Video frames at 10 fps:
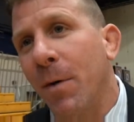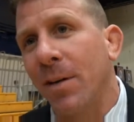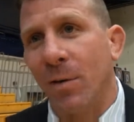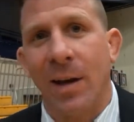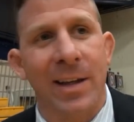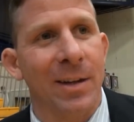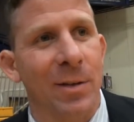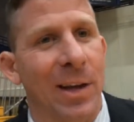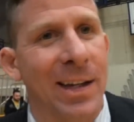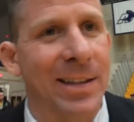but I think the
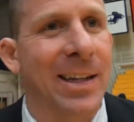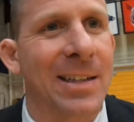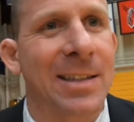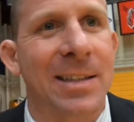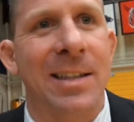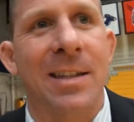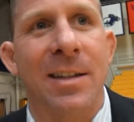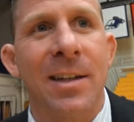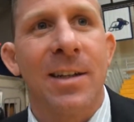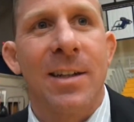idea is, is that
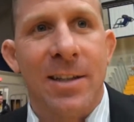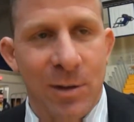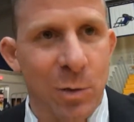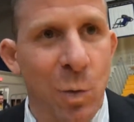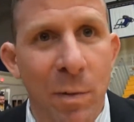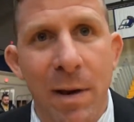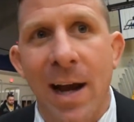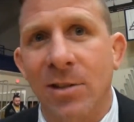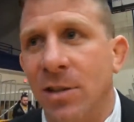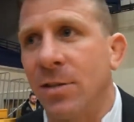this was one
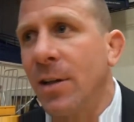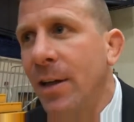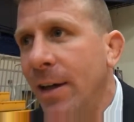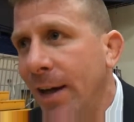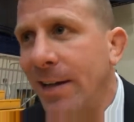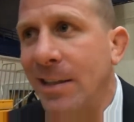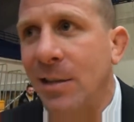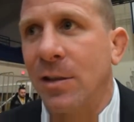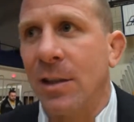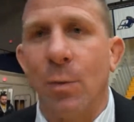match and, and he
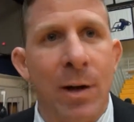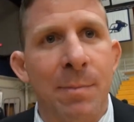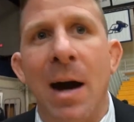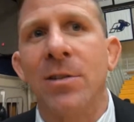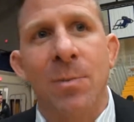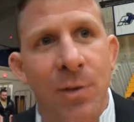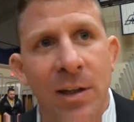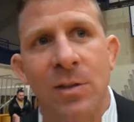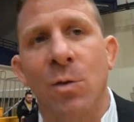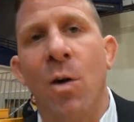just he went about some
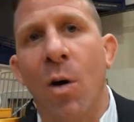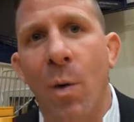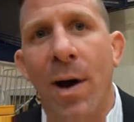things the wrong